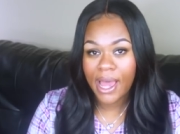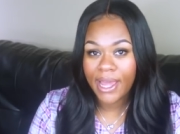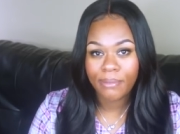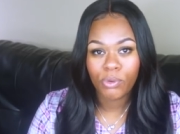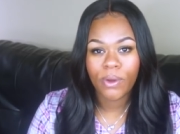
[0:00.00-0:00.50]

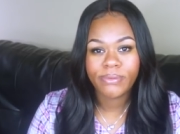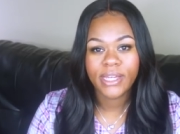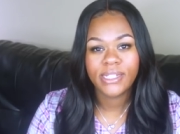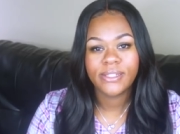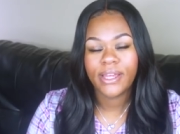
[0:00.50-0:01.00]
I am a
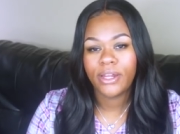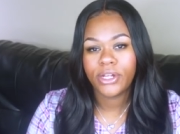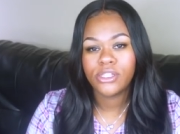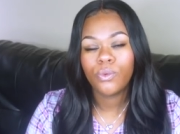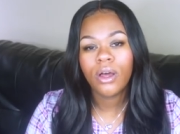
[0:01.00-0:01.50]
website
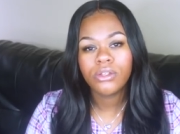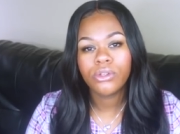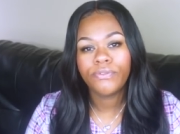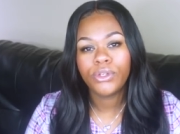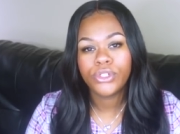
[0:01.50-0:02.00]
designer as well.
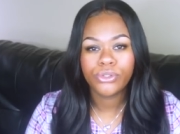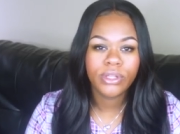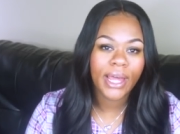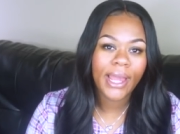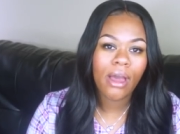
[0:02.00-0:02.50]
So if you
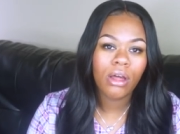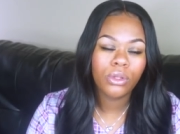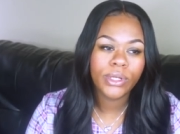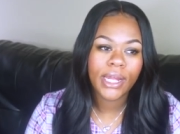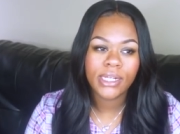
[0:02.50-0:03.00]
do like
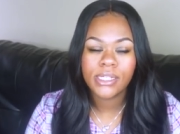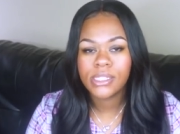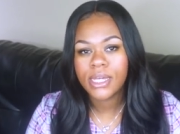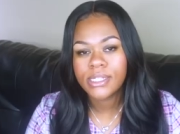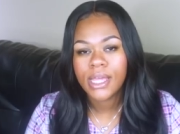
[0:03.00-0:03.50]
how Allure
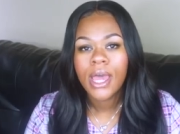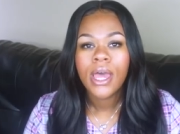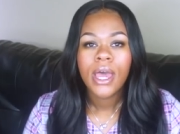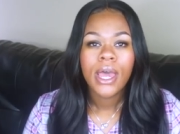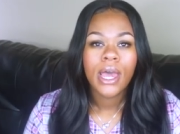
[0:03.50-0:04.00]

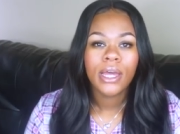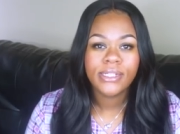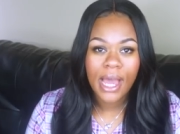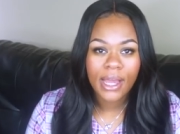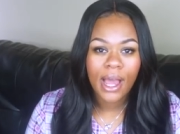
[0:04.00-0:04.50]

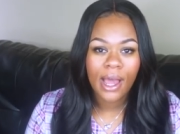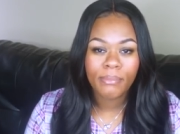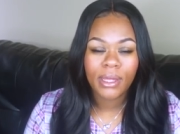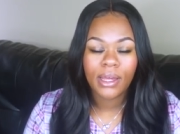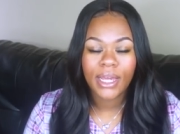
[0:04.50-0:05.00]

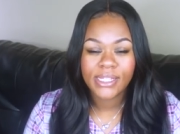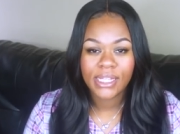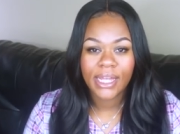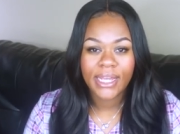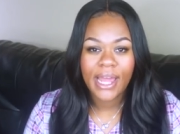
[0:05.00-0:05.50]
96com is
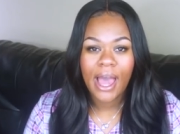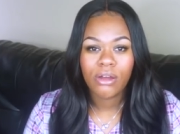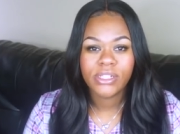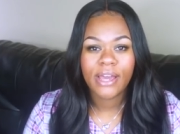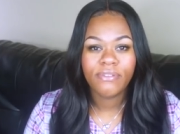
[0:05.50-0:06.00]
laid
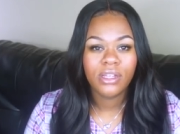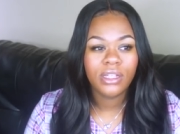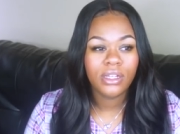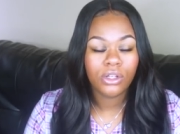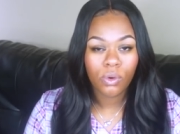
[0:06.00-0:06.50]
out
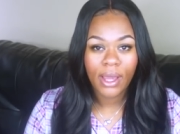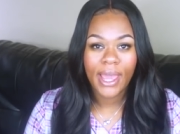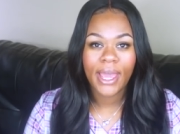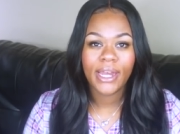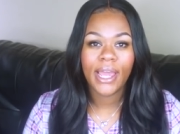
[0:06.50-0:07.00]
definitely go
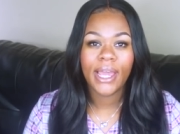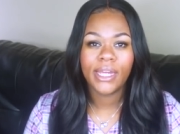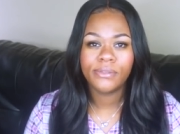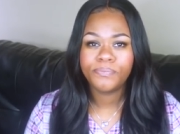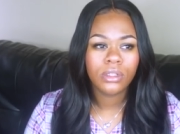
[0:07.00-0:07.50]
ahead
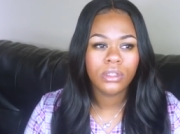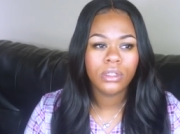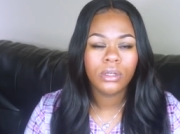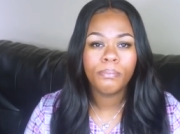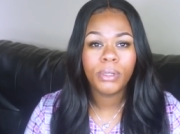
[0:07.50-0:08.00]
and
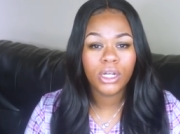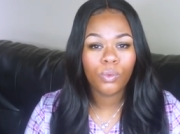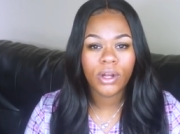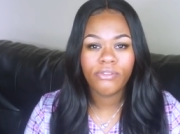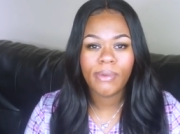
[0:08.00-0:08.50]

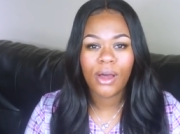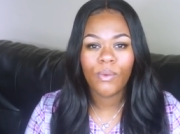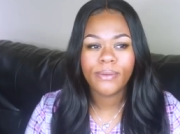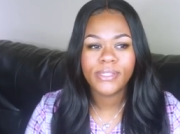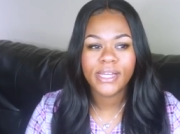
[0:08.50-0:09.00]
book one of
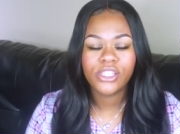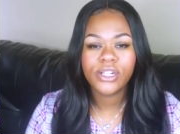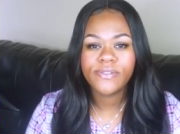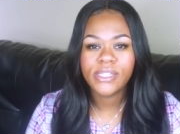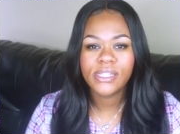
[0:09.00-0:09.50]
my website
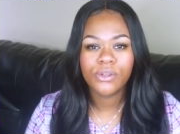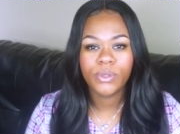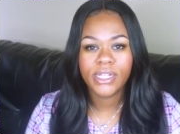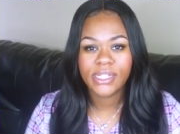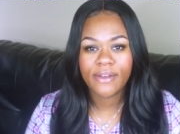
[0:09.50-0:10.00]
services and
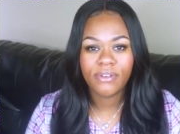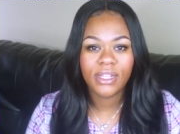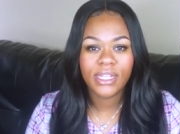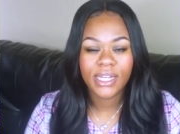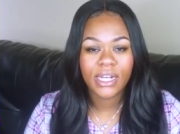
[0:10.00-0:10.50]
we can
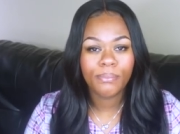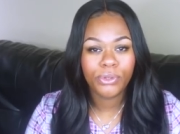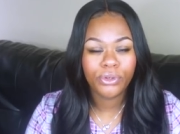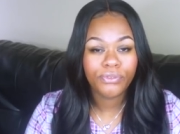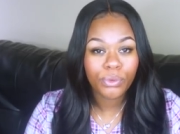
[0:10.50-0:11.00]
definitely get a
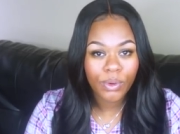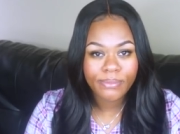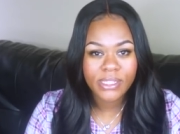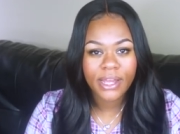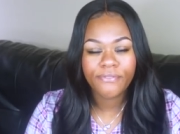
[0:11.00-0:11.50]
beautiful
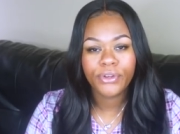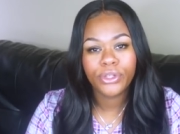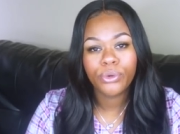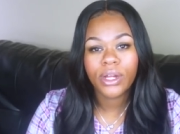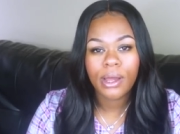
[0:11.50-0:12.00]
website for
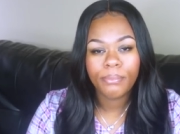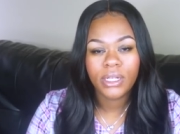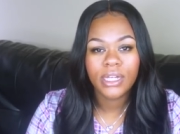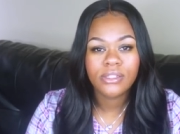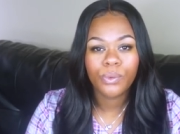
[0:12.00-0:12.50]
your
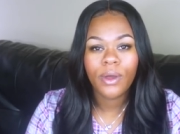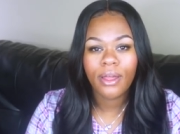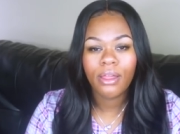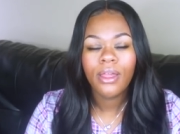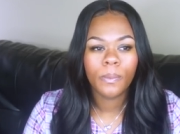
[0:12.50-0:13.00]
company as
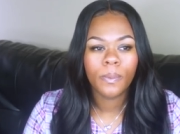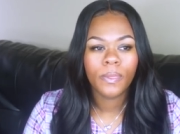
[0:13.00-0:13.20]
well.